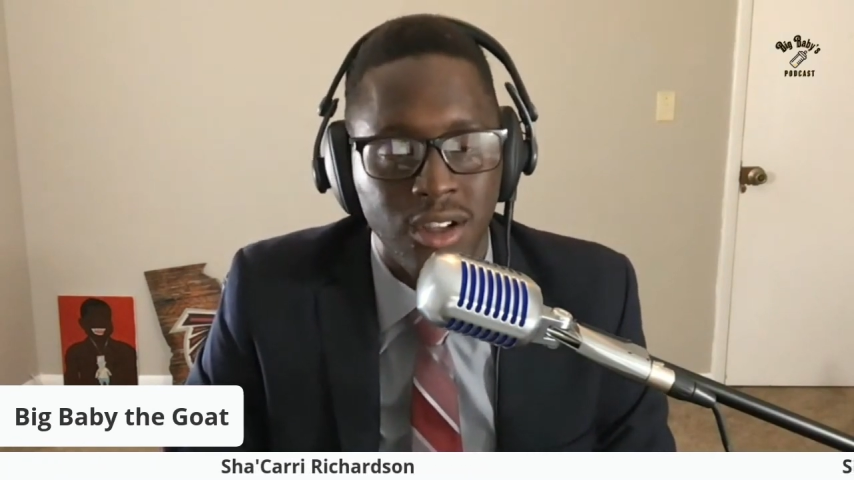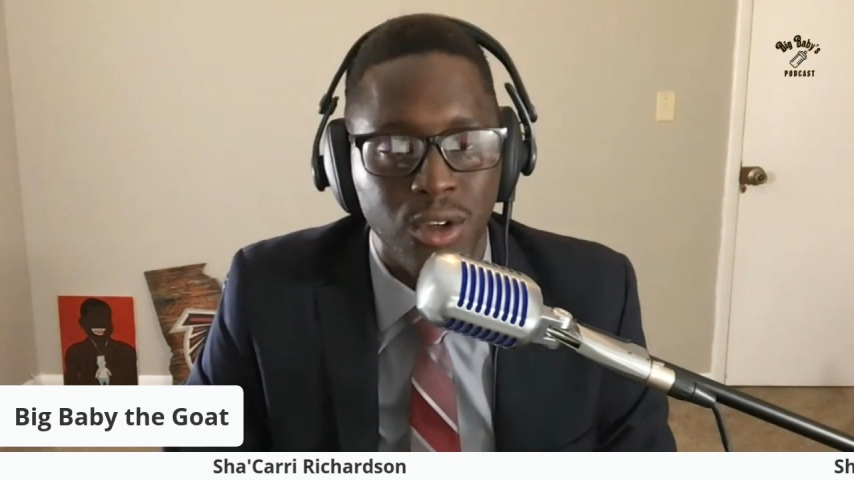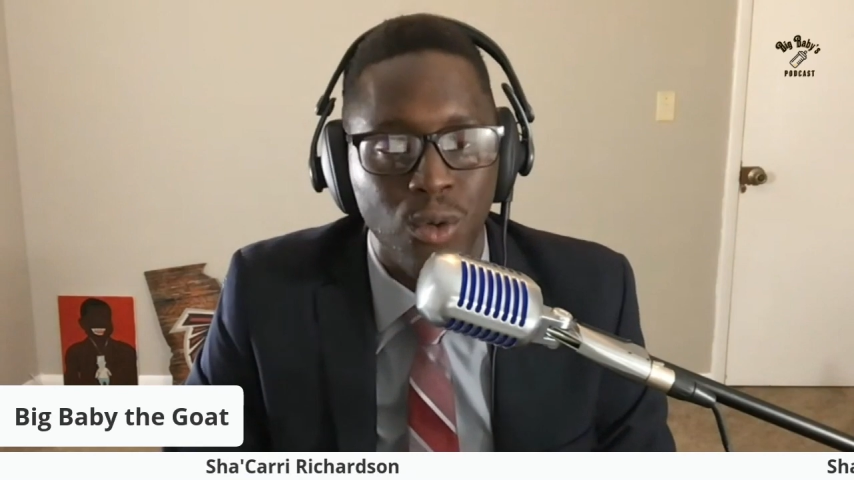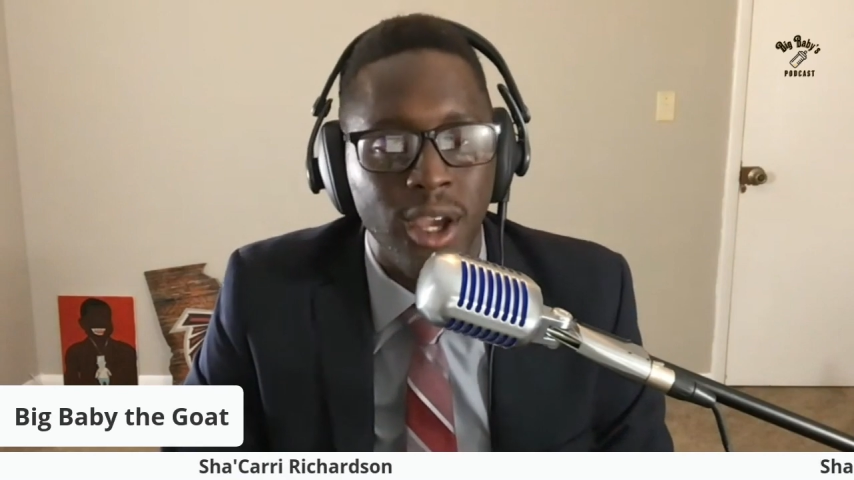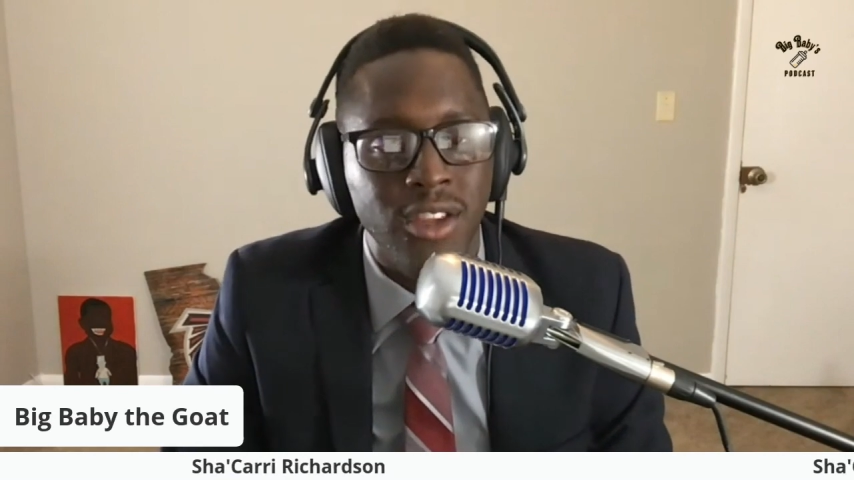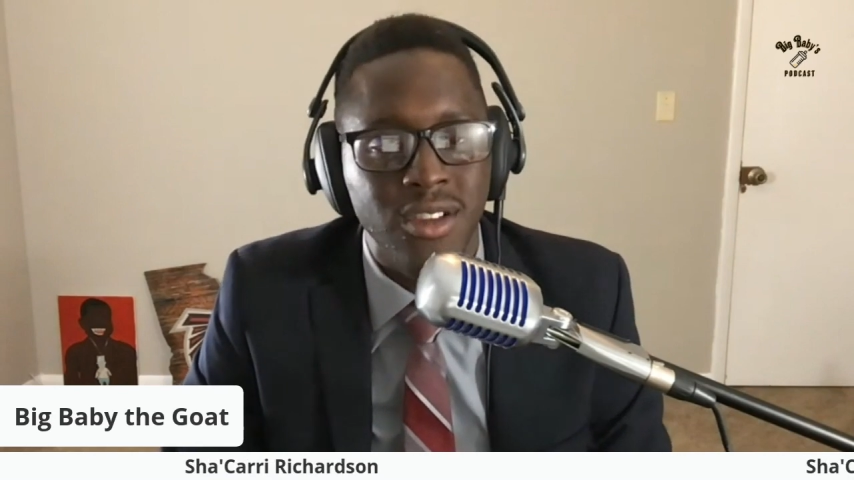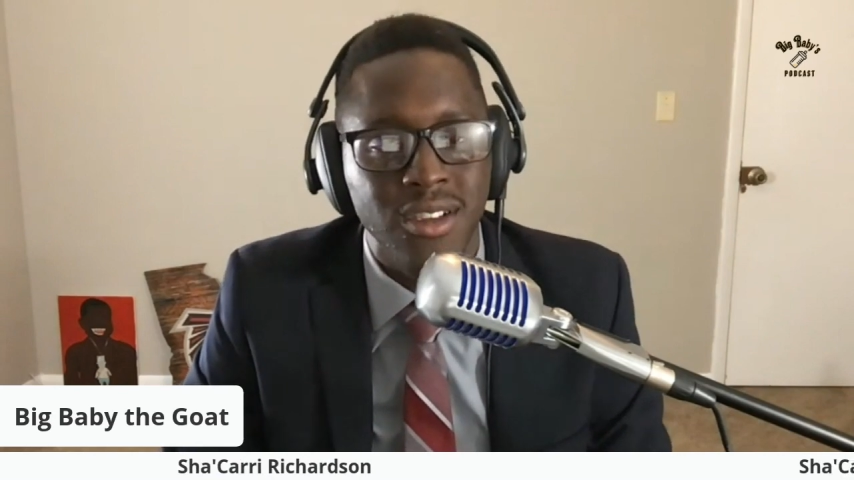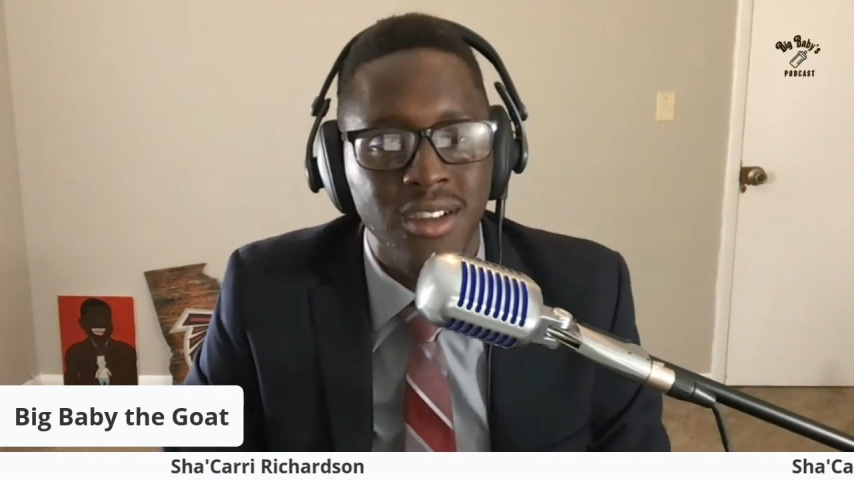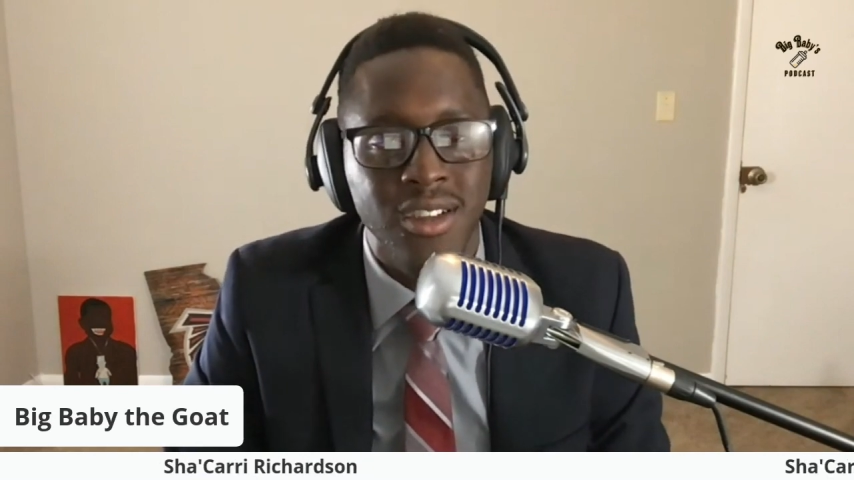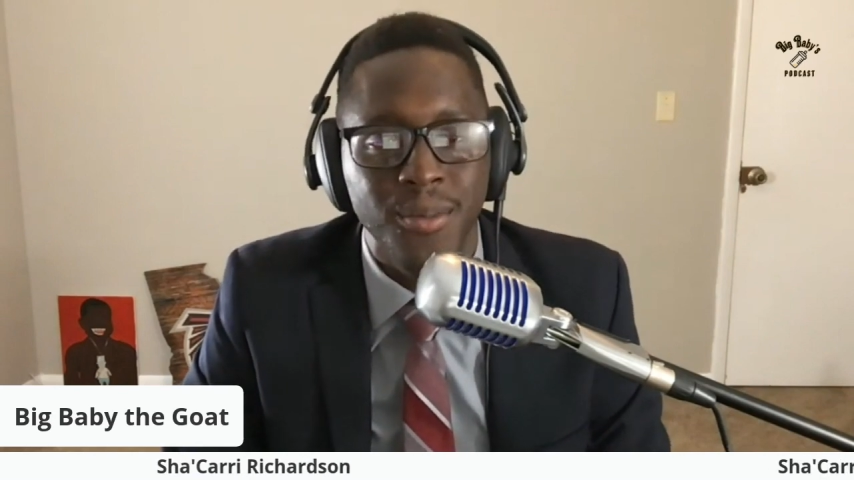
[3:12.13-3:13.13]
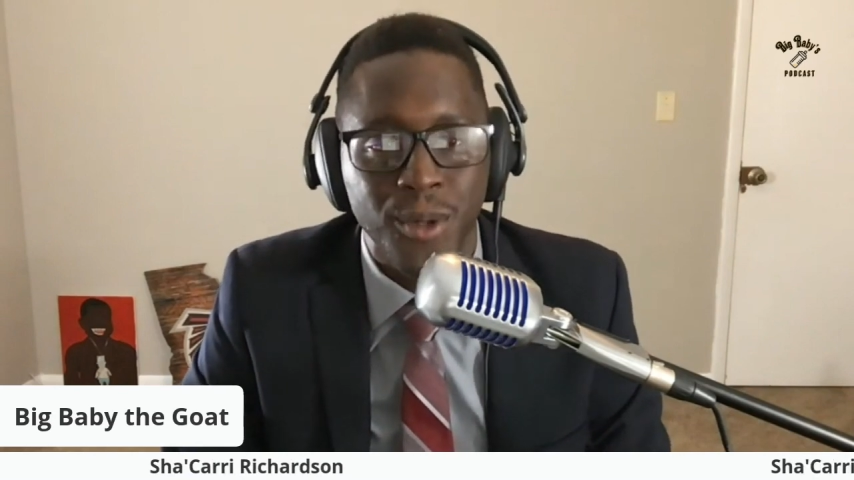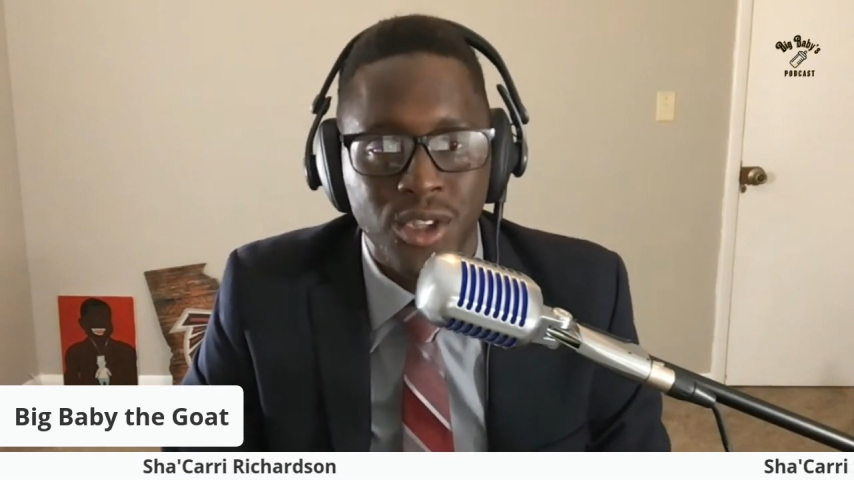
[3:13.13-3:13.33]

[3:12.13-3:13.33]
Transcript: looking the way she looking.